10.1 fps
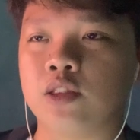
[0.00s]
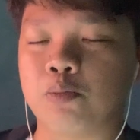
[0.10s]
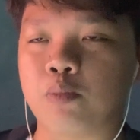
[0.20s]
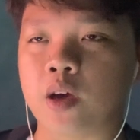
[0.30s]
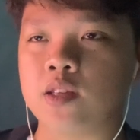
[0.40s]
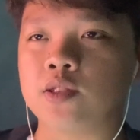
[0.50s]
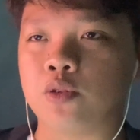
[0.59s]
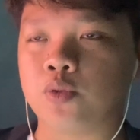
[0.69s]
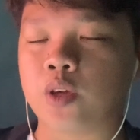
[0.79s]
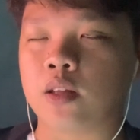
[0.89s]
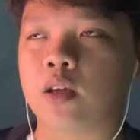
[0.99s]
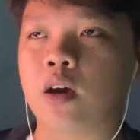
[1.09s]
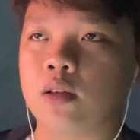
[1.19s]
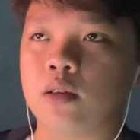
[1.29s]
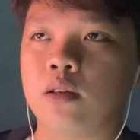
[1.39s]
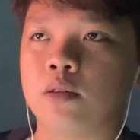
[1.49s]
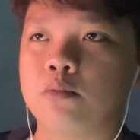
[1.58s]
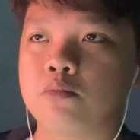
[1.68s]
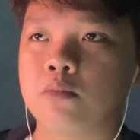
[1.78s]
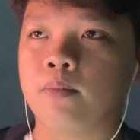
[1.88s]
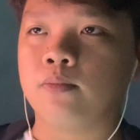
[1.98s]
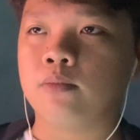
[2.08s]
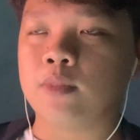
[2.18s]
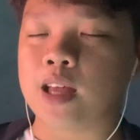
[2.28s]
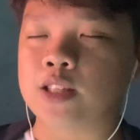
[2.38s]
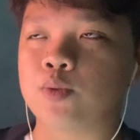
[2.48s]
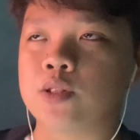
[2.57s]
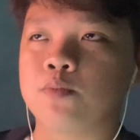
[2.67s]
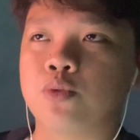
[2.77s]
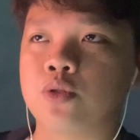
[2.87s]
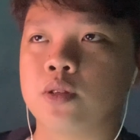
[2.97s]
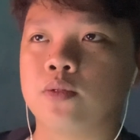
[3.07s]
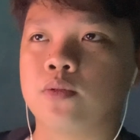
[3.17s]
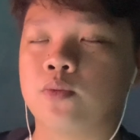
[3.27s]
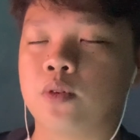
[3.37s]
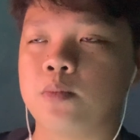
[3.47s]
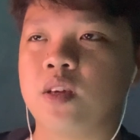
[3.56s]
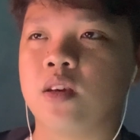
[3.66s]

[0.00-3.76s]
demise of Ken Kaneki. That's what's important for me.